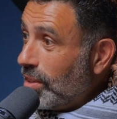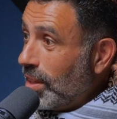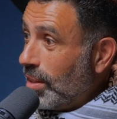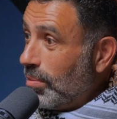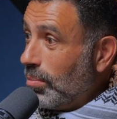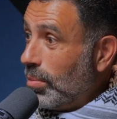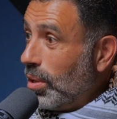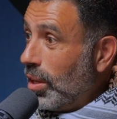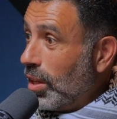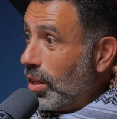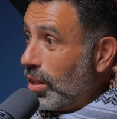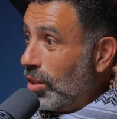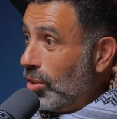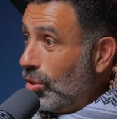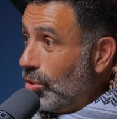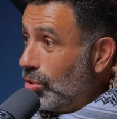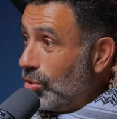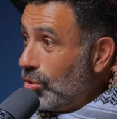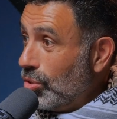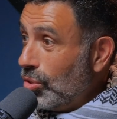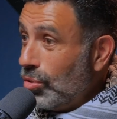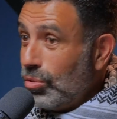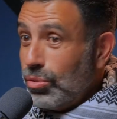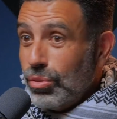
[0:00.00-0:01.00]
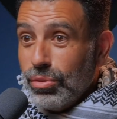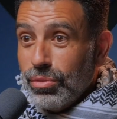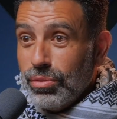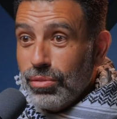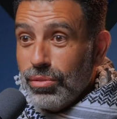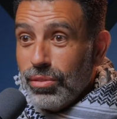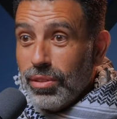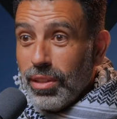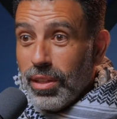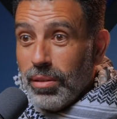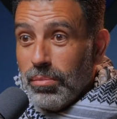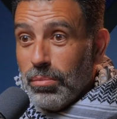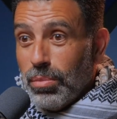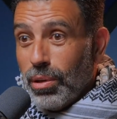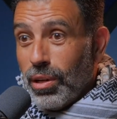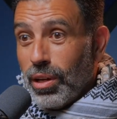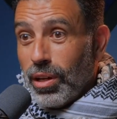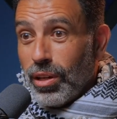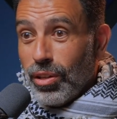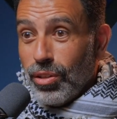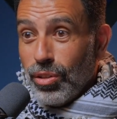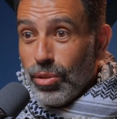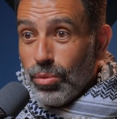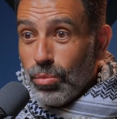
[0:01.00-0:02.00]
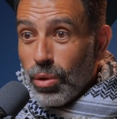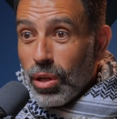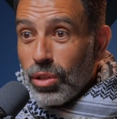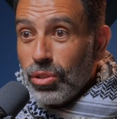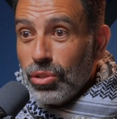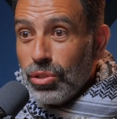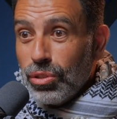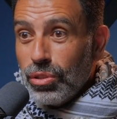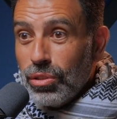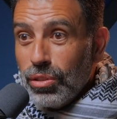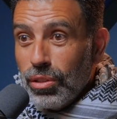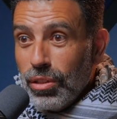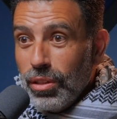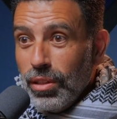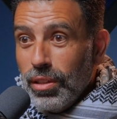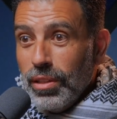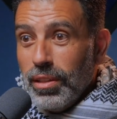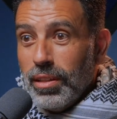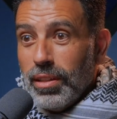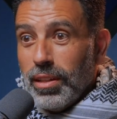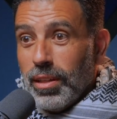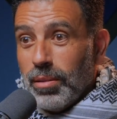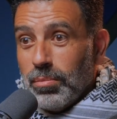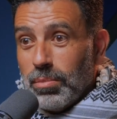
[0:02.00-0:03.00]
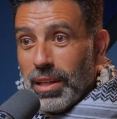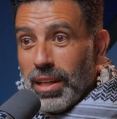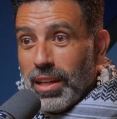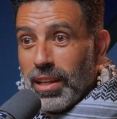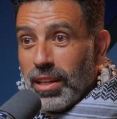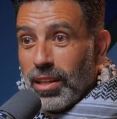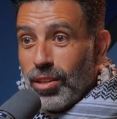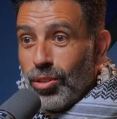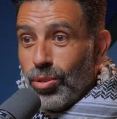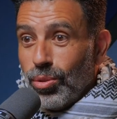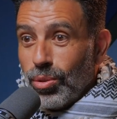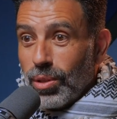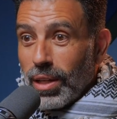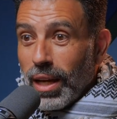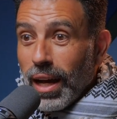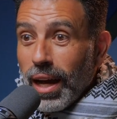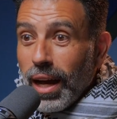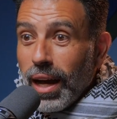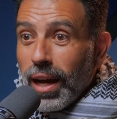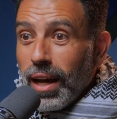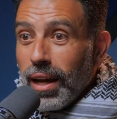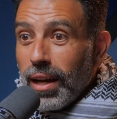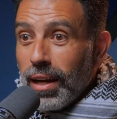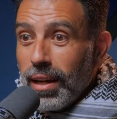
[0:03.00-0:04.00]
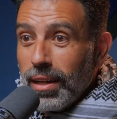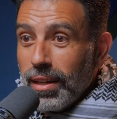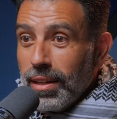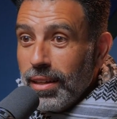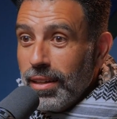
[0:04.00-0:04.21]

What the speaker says: I'm buying a new suit. I'm buying a new watch. I'm getting a new car.